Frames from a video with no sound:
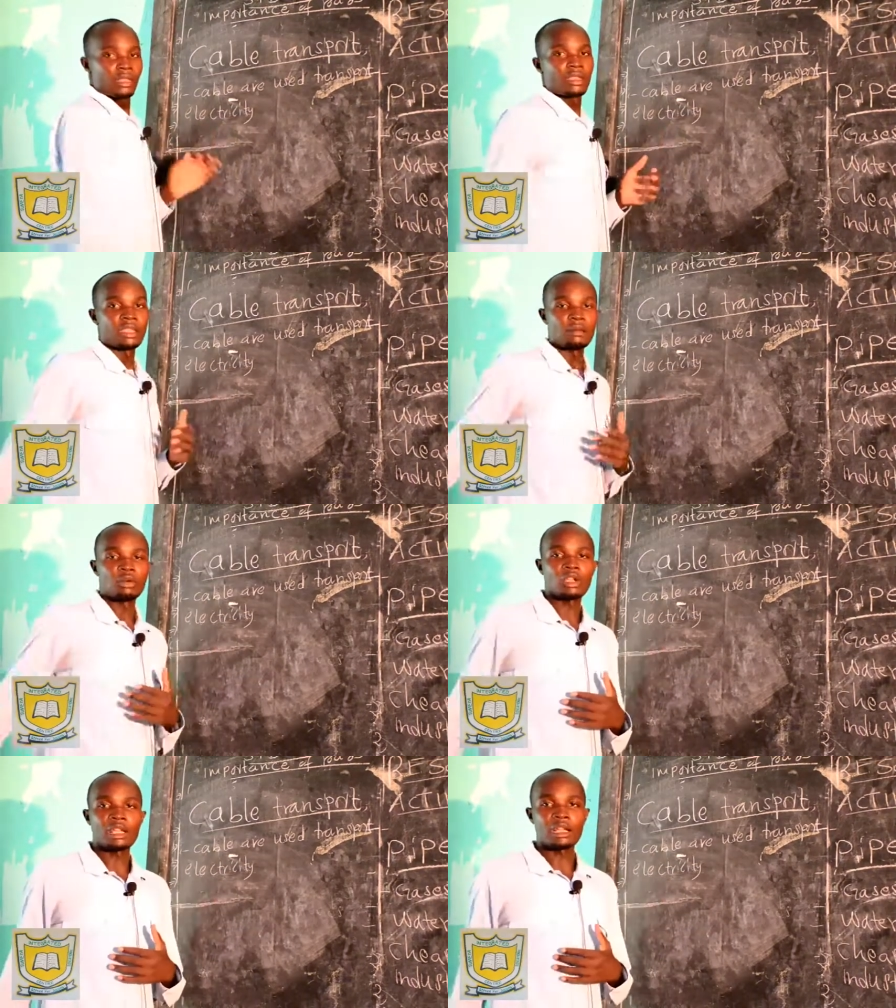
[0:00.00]

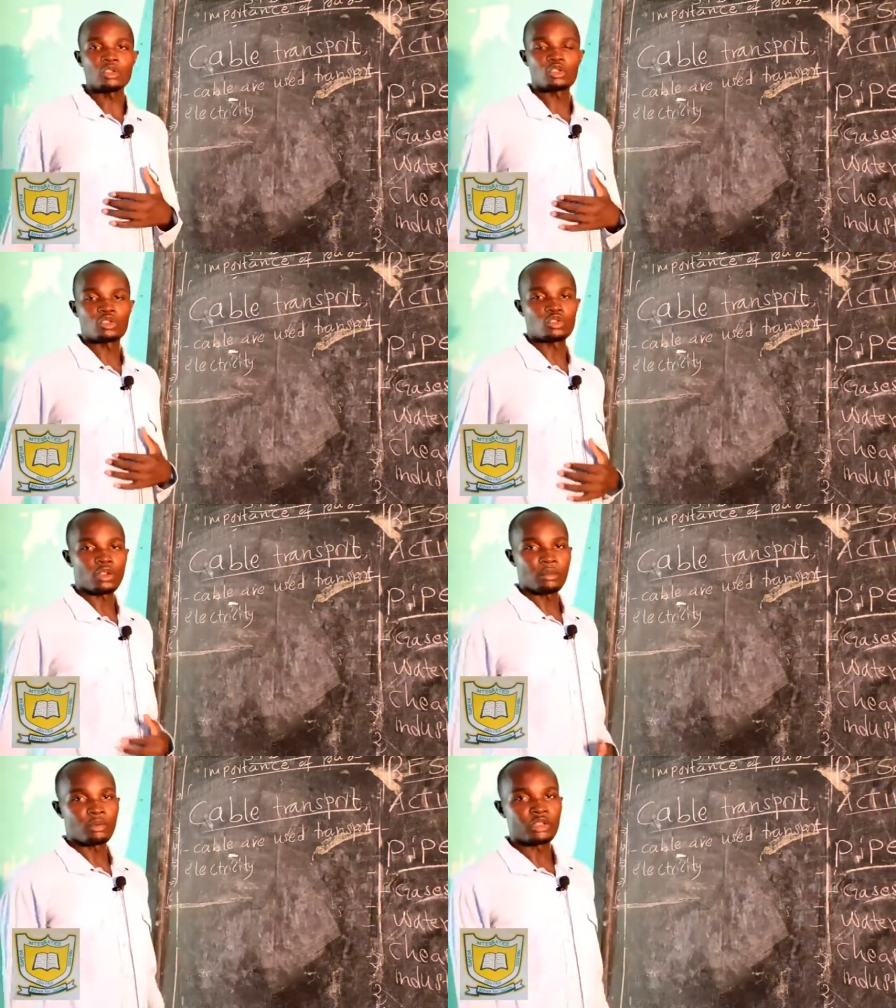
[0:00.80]
Cable are used to
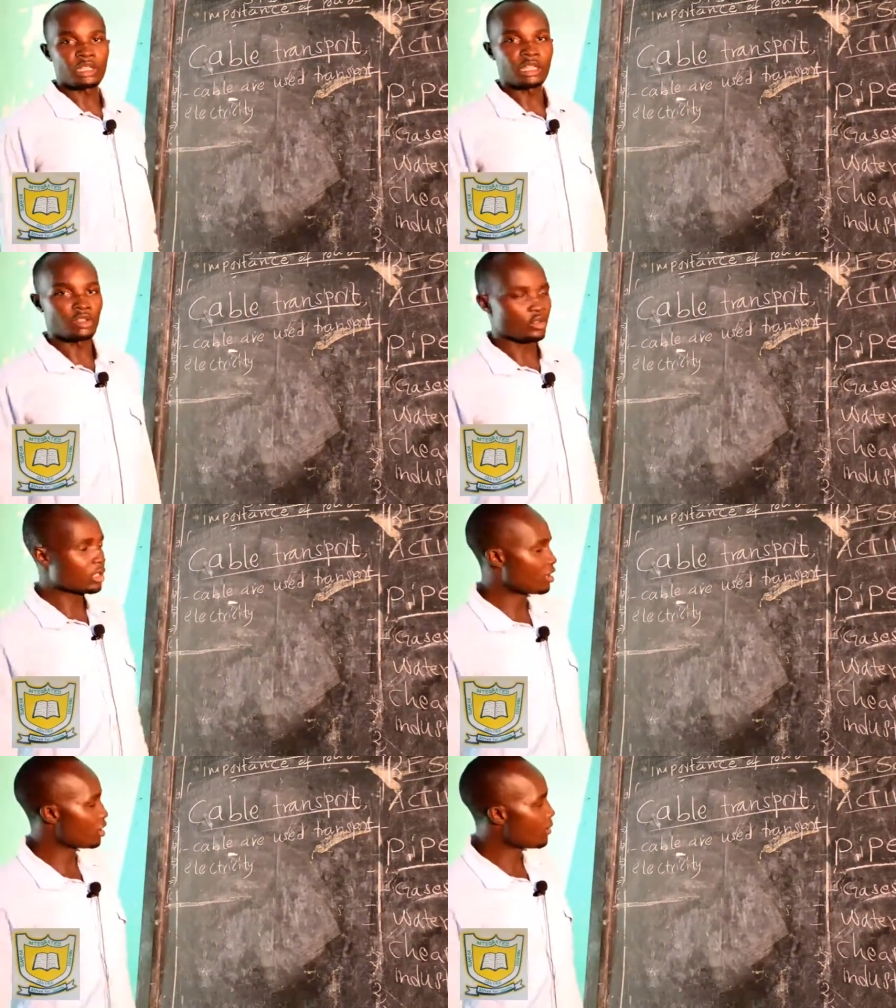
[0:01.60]
transport
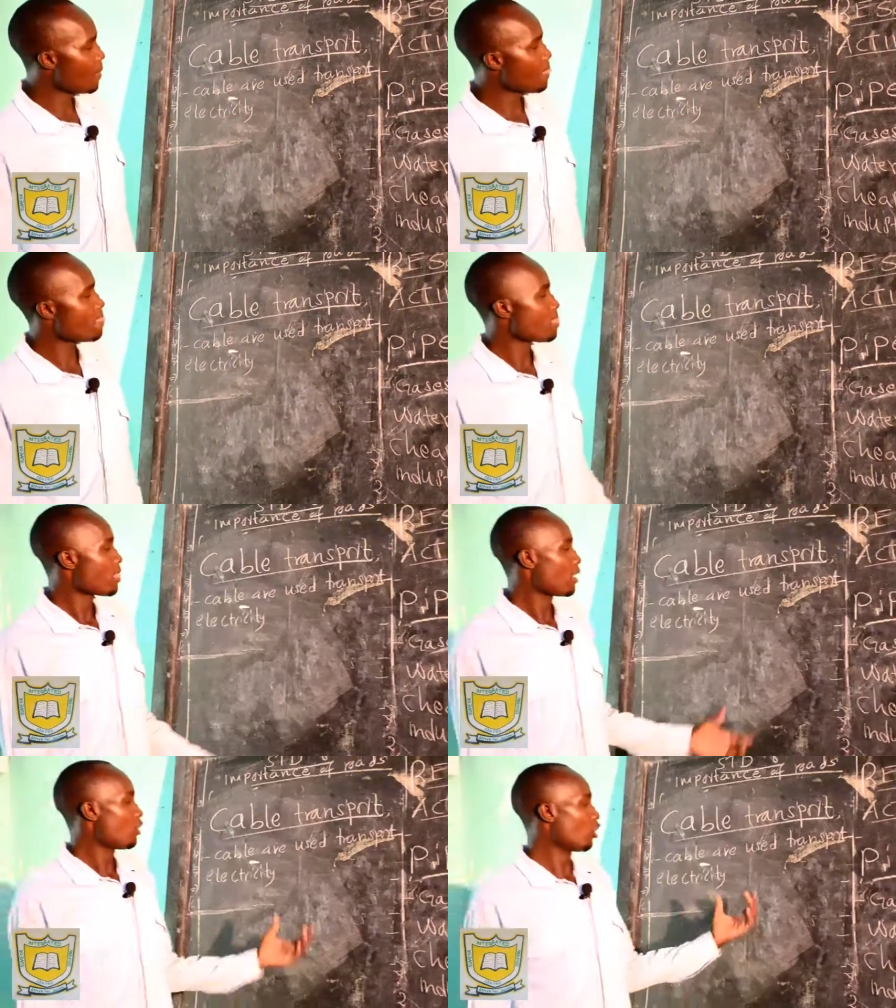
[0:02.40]
electricity
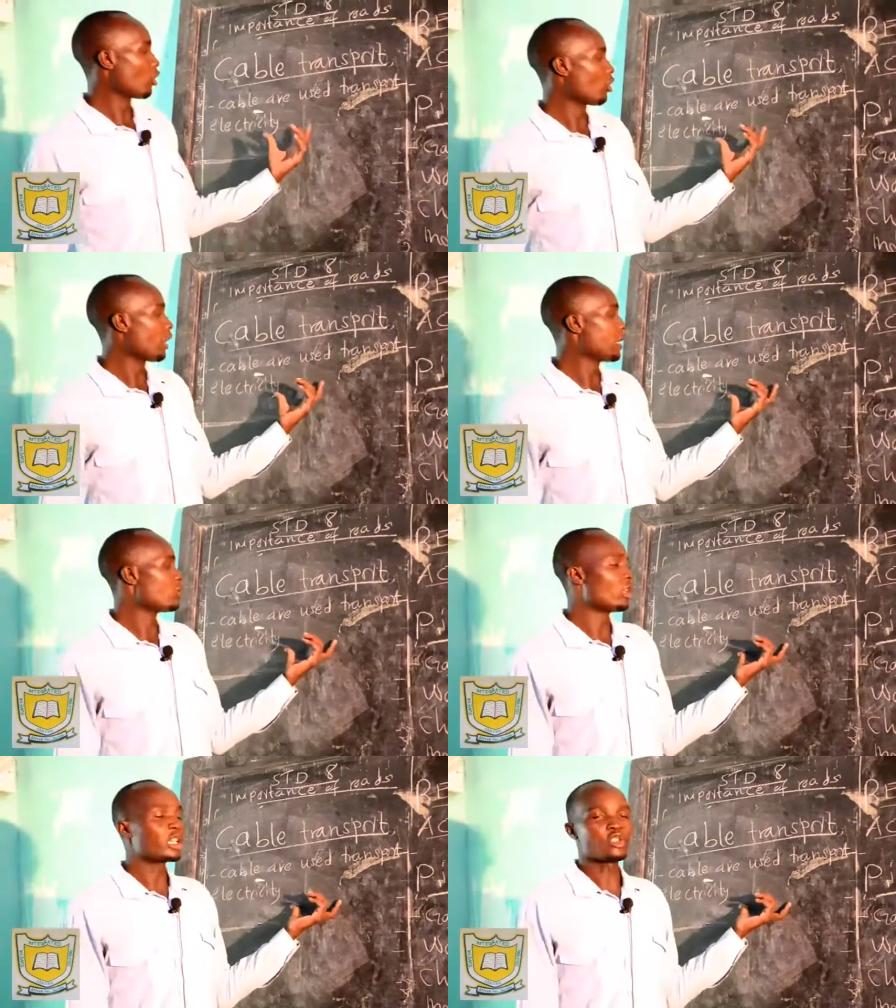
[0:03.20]
or
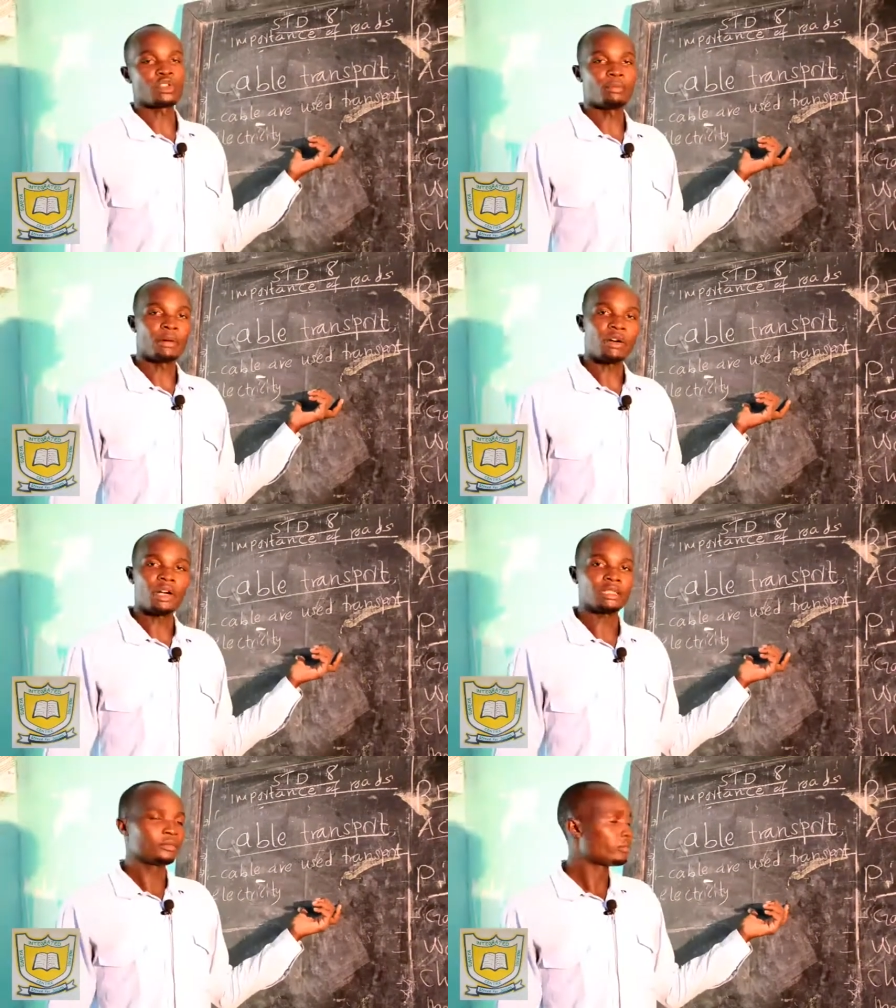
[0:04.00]
hydroelectric power.